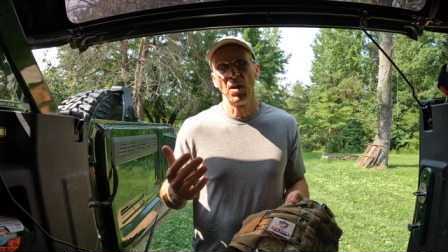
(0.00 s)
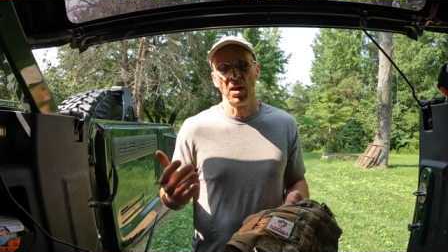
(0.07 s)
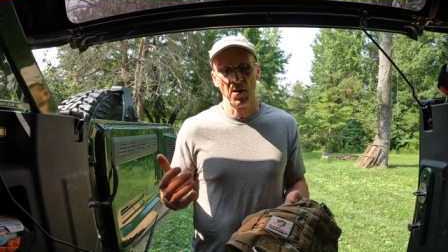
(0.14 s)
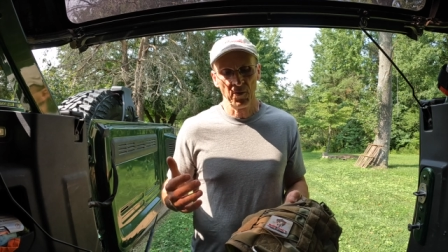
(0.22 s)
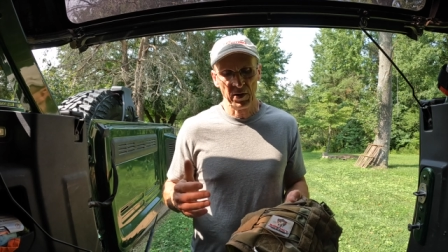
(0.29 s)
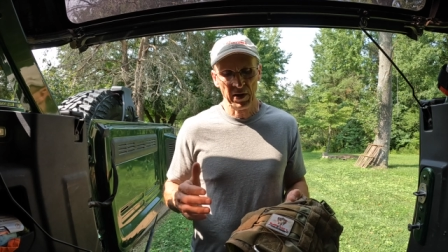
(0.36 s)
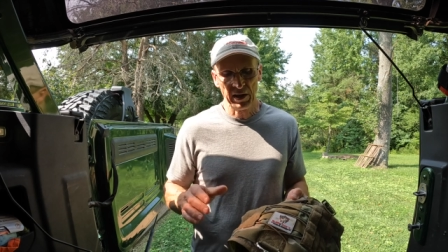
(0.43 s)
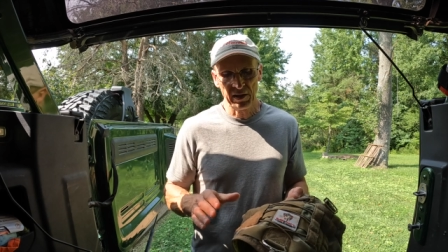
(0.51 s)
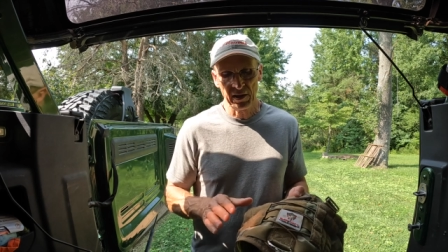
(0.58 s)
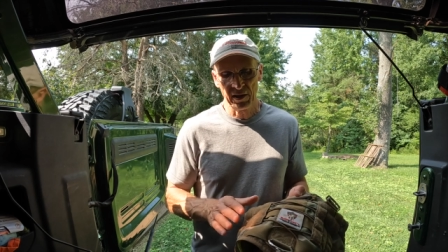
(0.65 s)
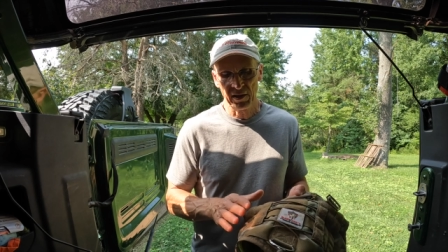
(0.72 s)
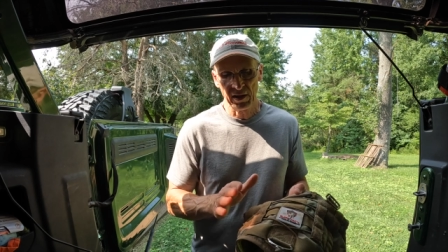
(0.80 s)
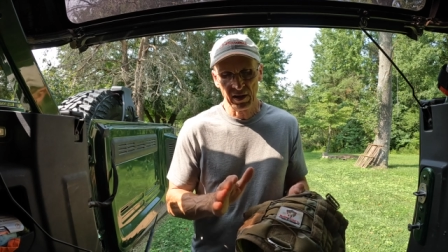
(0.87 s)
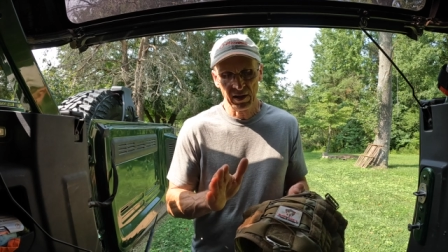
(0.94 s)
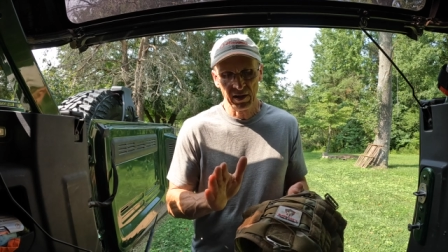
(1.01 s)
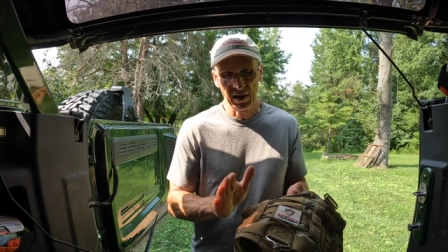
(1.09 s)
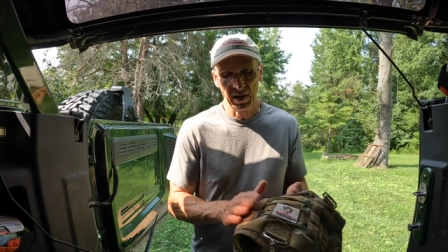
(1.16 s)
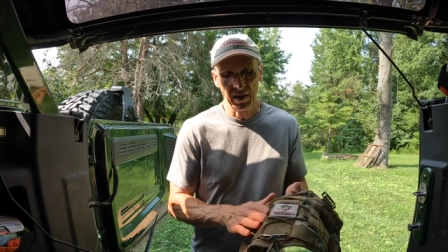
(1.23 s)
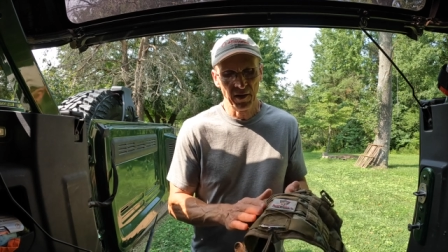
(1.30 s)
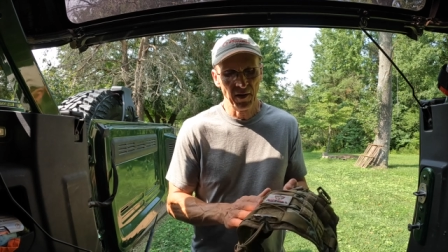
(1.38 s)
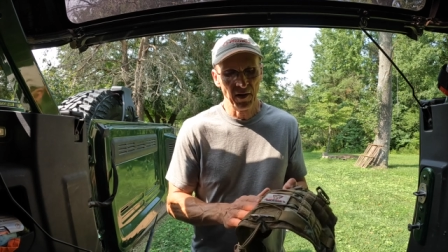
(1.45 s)
long distances,
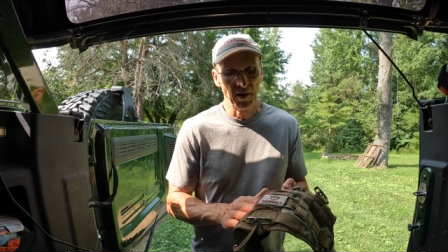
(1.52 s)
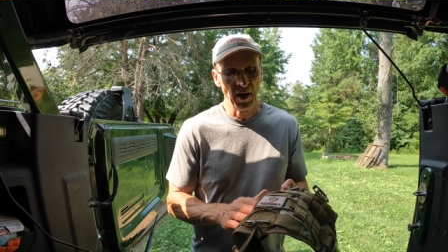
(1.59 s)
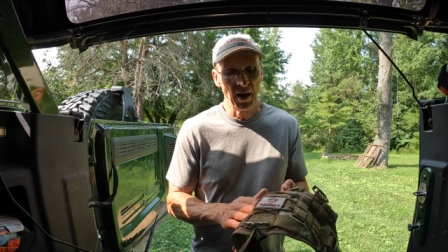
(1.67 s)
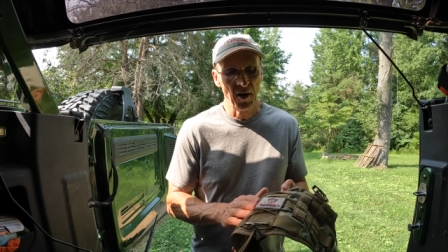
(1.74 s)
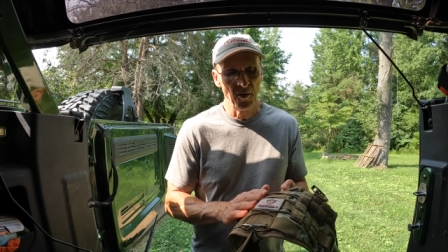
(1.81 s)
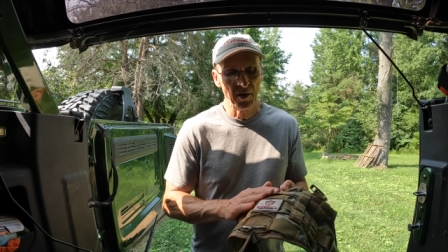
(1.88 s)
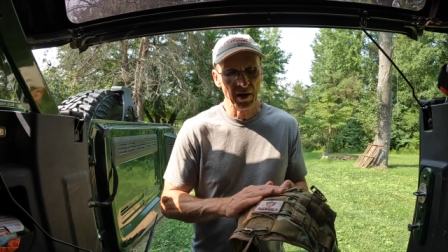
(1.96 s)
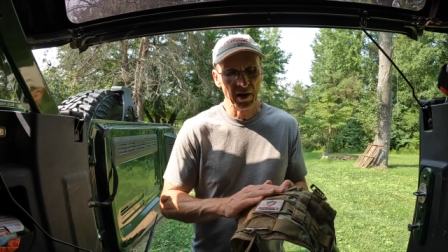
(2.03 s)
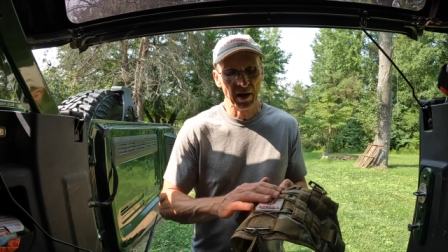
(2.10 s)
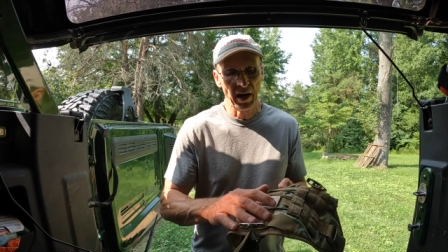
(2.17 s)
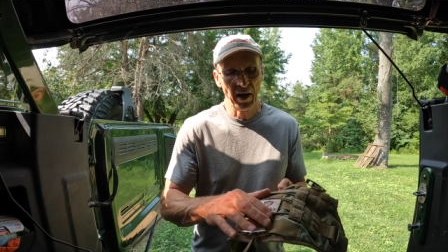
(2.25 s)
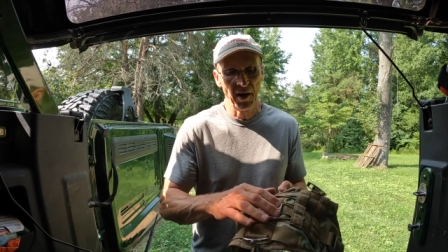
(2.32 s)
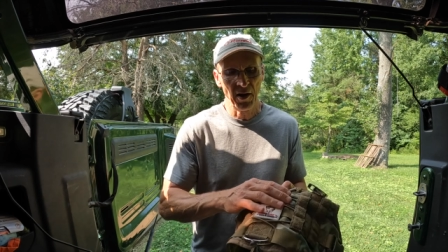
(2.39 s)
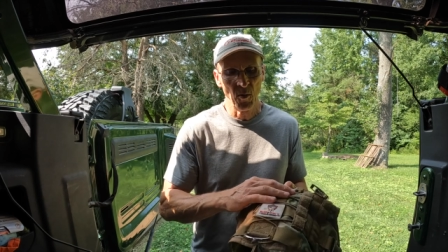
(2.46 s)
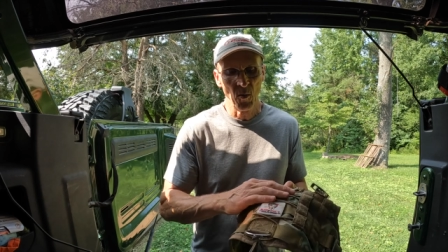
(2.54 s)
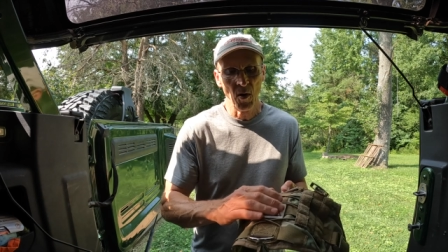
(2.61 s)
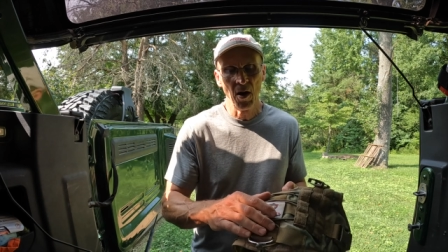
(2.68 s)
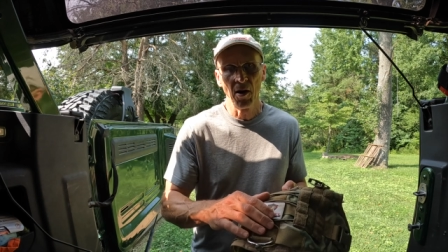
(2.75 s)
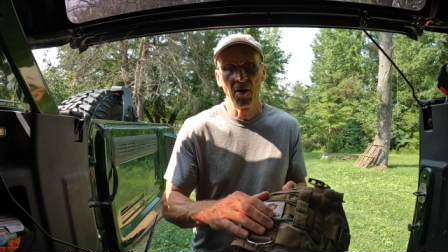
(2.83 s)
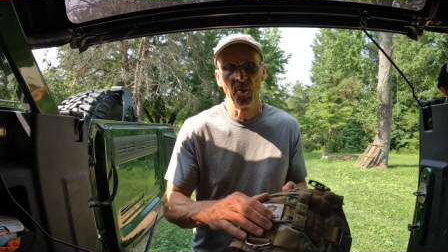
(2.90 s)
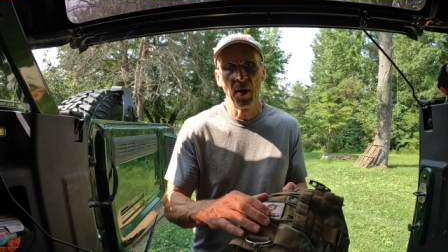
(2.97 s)
and the dog can carry a
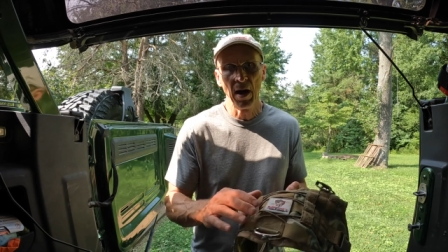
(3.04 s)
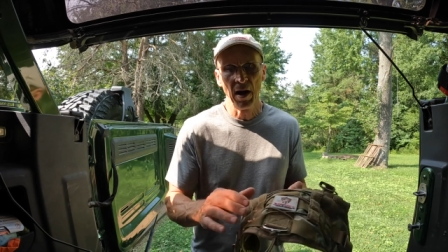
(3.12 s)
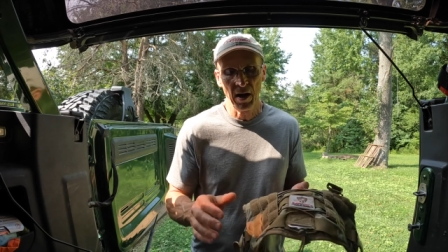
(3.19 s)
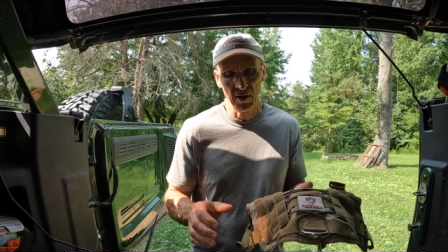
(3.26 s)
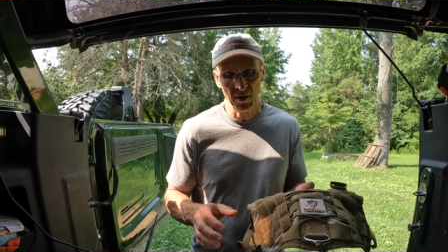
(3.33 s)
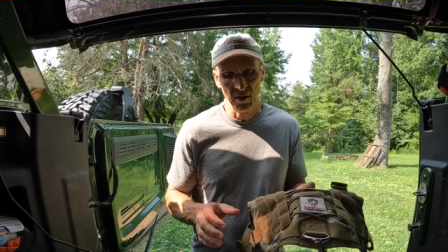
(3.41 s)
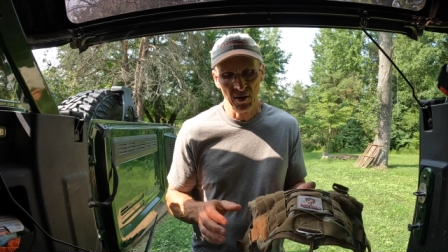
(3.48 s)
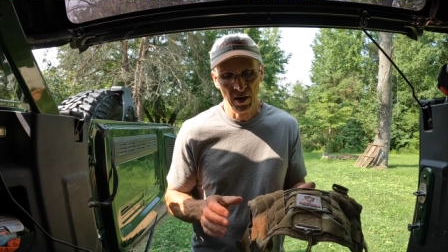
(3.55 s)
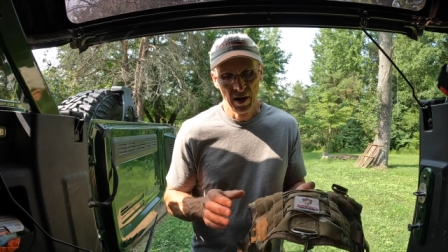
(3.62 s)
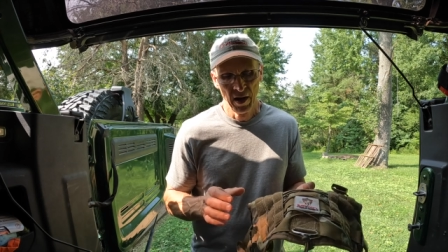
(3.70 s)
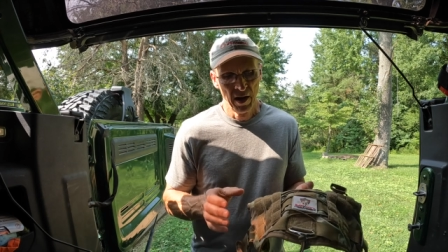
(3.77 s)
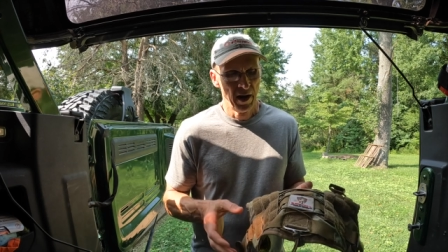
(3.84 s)
water bottle,